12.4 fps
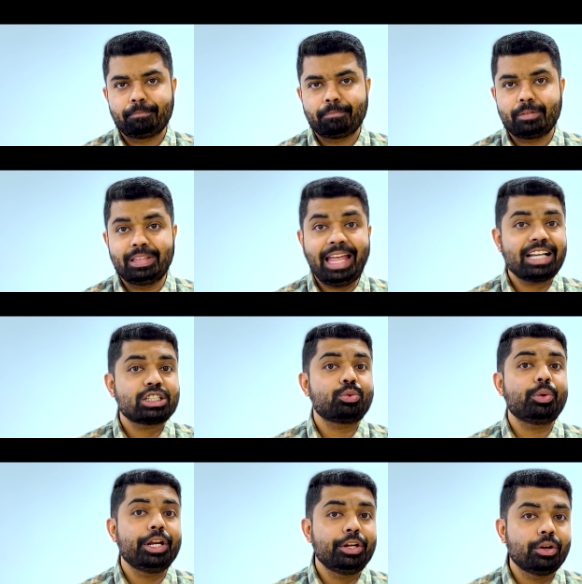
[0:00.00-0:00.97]
Next
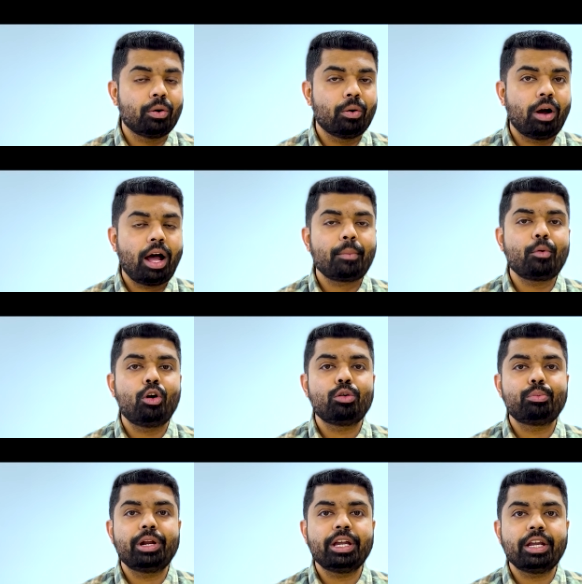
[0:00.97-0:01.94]
video, I'm going to
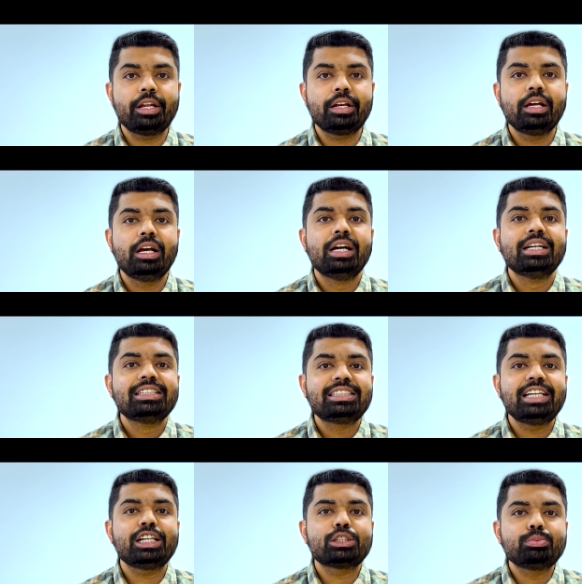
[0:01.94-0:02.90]
bring in
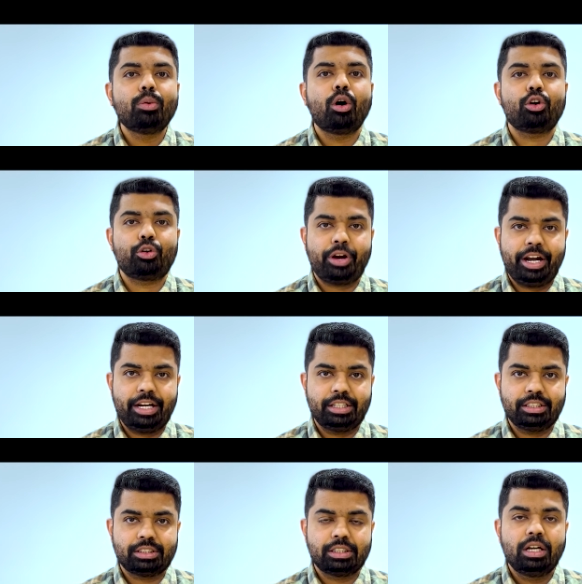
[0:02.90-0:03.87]
6 more
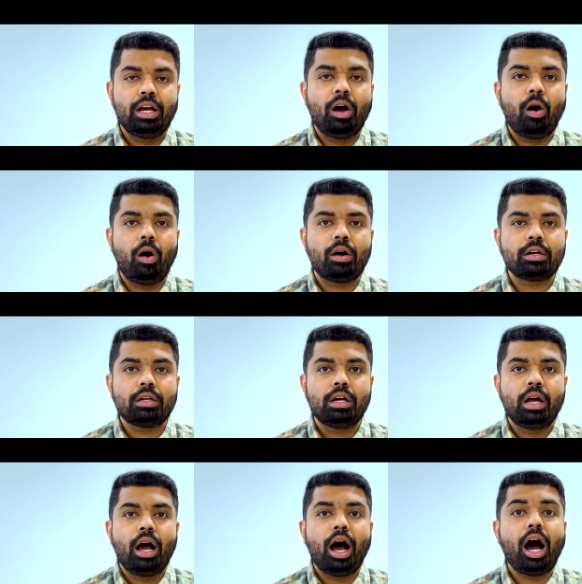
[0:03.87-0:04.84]
trends on
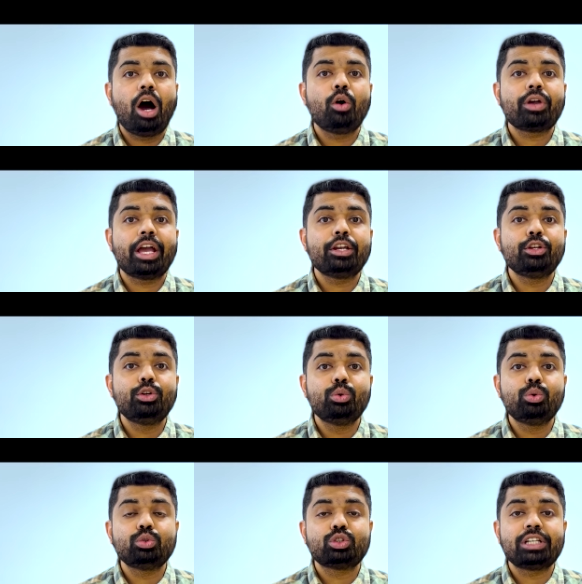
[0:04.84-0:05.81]
how can
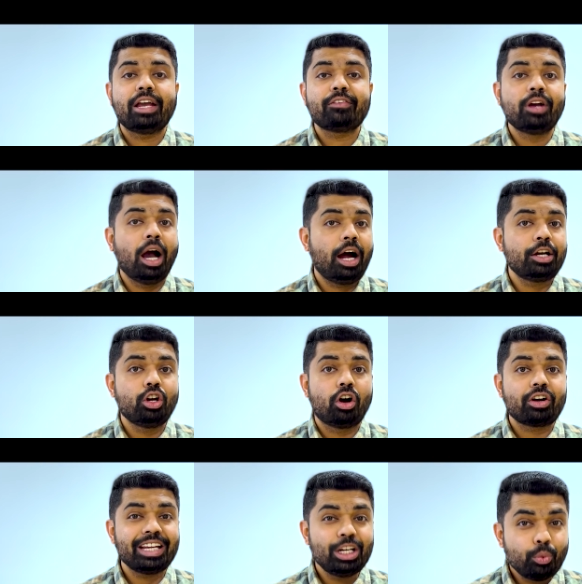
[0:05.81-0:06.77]
you safeguard your
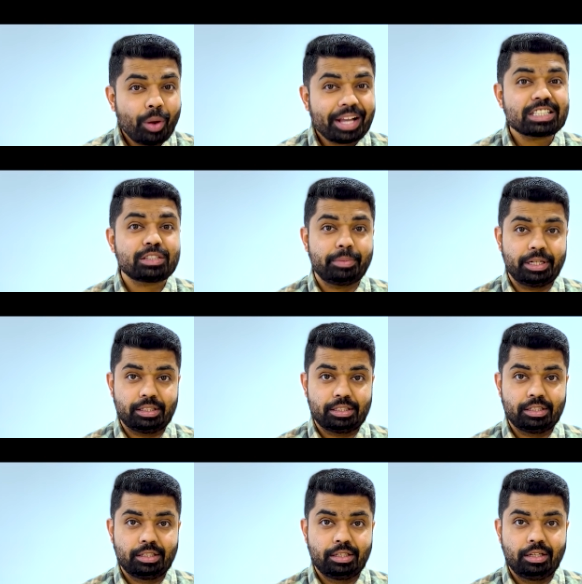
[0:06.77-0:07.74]
investment.
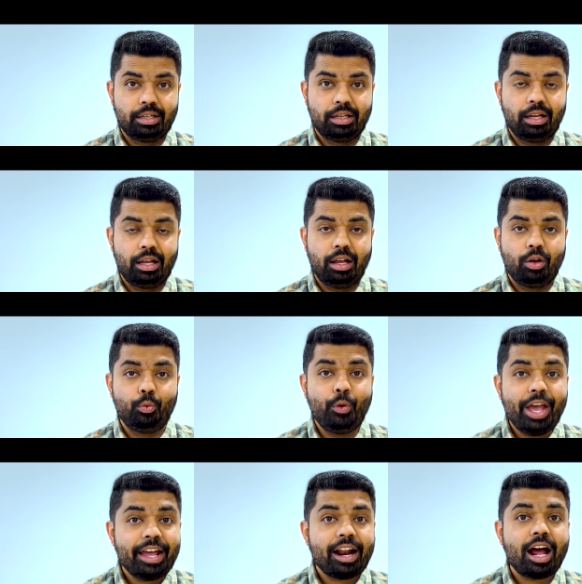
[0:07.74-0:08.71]

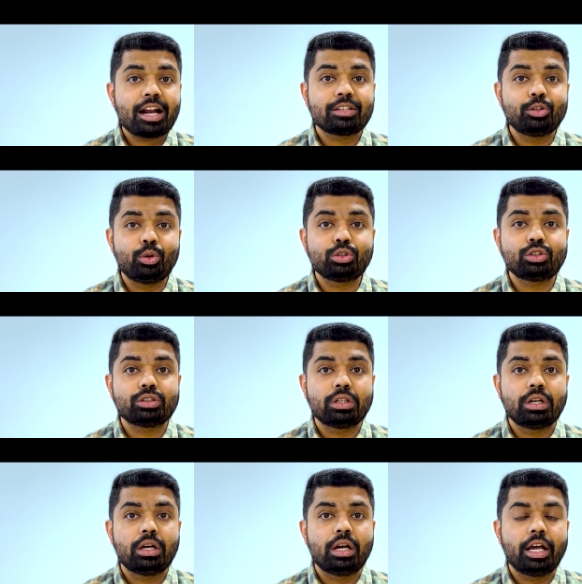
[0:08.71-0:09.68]
Where are those
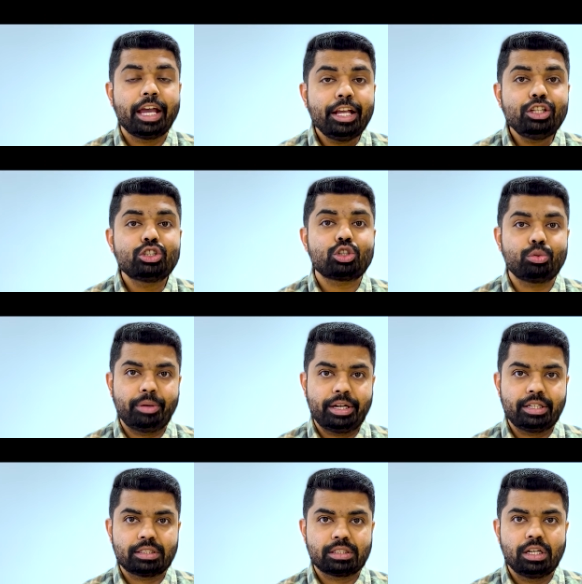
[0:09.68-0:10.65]

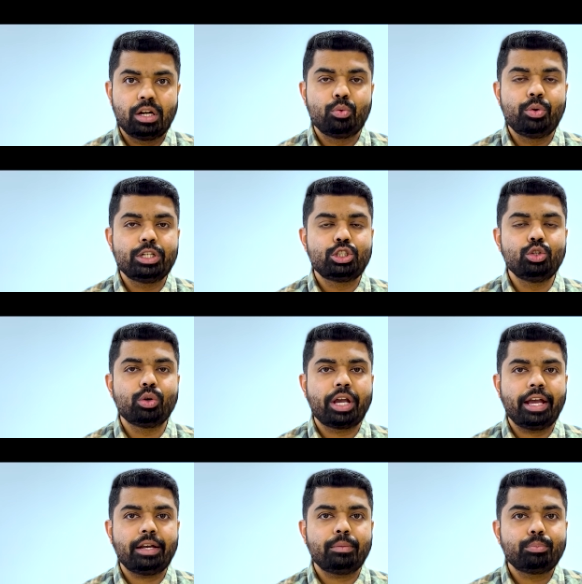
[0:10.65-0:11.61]
instruments which you
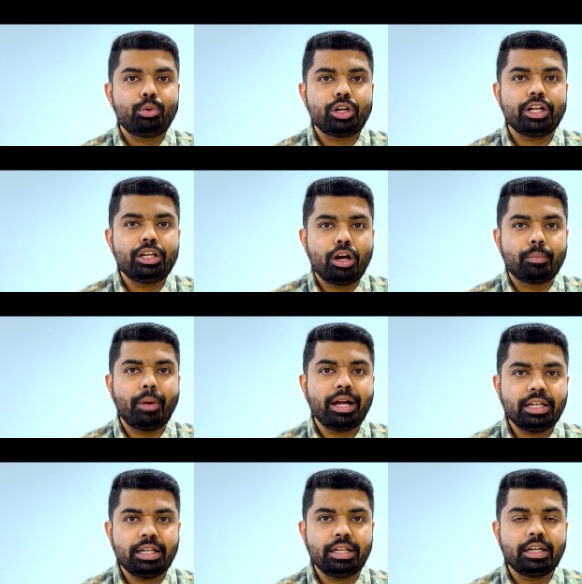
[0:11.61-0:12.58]
can put in your
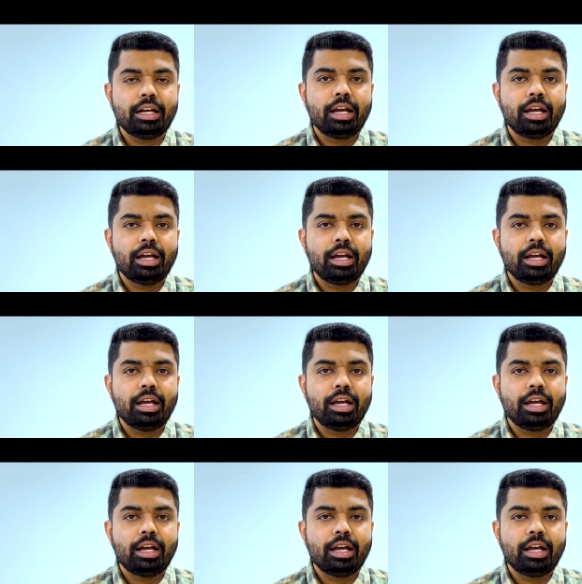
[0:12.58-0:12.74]
money